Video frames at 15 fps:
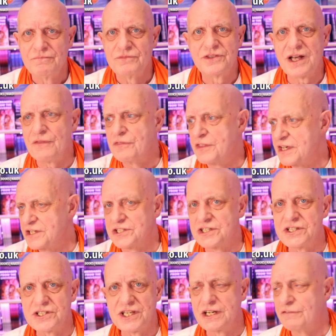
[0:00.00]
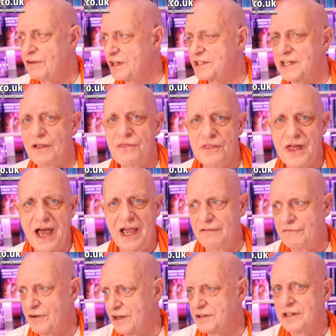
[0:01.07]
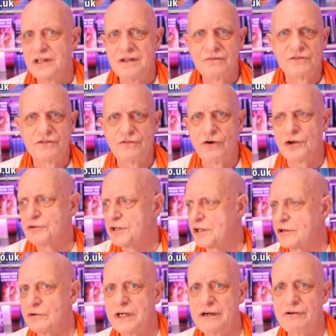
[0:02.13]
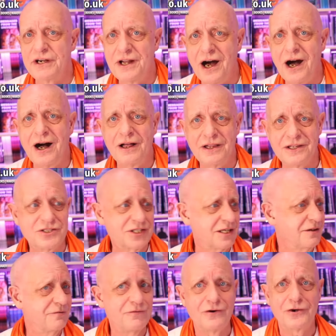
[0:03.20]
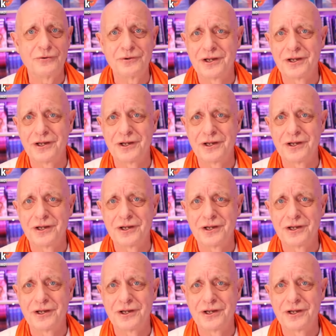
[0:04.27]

done this instead of I'd done that, if I'd followed a career in art instead of following a